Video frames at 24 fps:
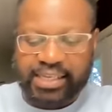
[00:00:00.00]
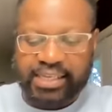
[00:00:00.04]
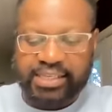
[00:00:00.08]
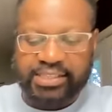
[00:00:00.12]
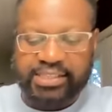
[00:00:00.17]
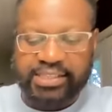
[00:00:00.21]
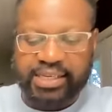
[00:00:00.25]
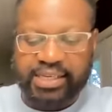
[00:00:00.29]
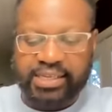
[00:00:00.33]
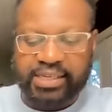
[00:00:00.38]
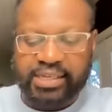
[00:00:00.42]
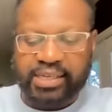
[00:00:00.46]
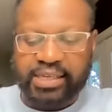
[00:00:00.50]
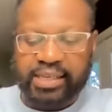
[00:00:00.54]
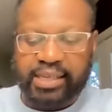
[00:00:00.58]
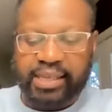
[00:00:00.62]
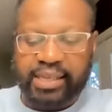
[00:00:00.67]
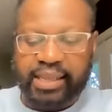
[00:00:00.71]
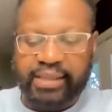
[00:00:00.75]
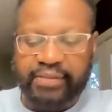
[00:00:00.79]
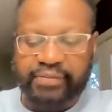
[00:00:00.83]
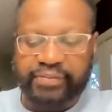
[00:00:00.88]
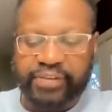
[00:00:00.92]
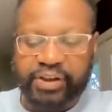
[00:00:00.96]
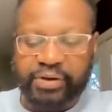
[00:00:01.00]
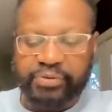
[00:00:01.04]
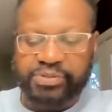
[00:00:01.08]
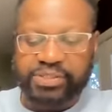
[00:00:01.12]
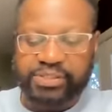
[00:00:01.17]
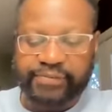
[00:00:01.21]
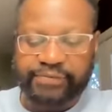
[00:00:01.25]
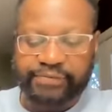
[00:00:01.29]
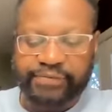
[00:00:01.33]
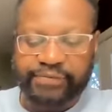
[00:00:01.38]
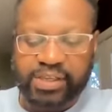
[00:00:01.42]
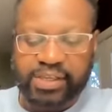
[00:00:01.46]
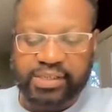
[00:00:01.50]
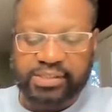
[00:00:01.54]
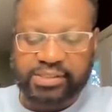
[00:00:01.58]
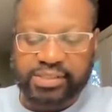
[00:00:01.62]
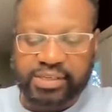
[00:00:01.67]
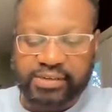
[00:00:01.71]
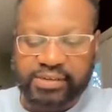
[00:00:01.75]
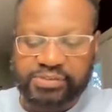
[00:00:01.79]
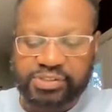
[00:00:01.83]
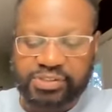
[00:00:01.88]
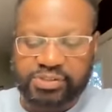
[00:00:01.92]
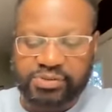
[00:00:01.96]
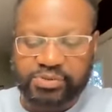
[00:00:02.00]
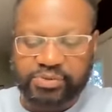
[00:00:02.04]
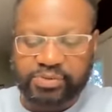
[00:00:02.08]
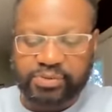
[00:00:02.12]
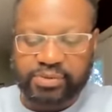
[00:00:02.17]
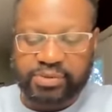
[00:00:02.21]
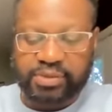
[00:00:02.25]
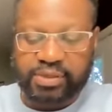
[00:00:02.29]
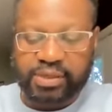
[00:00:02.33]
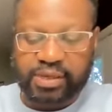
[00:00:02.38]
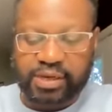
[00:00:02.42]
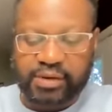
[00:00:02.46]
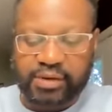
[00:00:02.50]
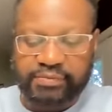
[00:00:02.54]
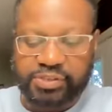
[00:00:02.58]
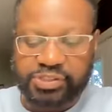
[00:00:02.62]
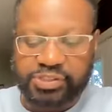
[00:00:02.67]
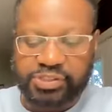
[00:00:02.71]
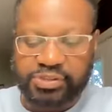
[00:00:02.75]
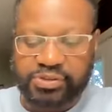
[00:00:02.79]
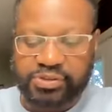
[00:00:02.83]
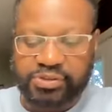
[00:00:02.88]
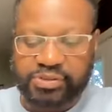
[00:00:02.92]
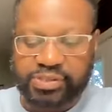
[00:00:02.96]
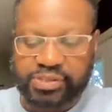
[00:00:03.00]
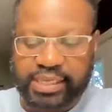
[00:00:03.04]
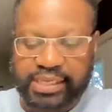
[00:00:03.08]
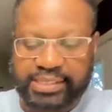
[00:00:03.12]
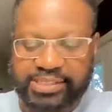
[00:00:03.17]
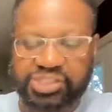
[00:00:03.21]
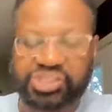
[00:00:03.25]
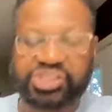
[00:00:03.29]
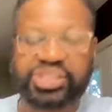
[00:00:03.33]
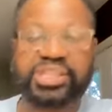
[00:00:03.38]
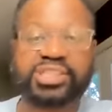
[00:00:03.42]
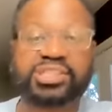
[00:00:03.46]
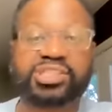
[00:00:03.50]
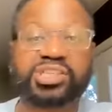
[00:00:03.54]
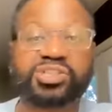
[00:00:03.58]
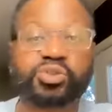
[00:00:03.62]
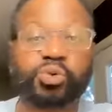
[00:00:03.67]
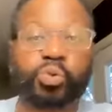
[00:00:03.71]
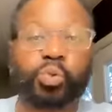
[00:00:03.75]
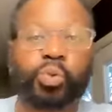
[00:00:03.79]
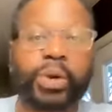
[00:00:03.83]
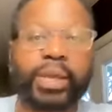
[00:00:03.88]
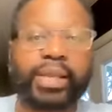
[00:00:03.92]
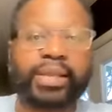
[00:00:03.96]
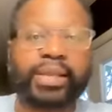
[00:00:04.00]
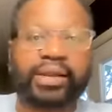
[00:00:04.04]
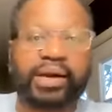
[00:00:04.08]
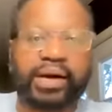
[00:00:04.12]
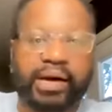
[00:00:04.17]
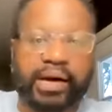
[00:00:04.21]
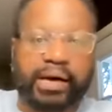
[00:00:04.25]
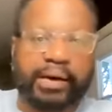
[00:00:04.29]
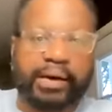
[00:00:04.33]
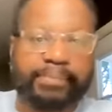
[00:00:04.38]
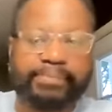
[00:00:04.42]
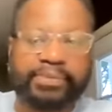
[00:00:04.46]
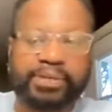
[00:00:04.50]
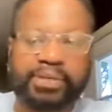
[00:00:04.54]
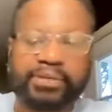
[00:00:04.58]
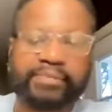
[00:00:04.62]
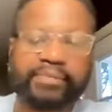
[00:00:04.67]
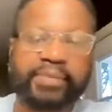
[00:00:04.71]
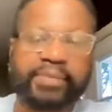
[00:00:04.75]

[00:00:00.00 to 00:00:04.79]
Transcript: He said, There was a feast of, Jer- of the Jews, and Jesus went up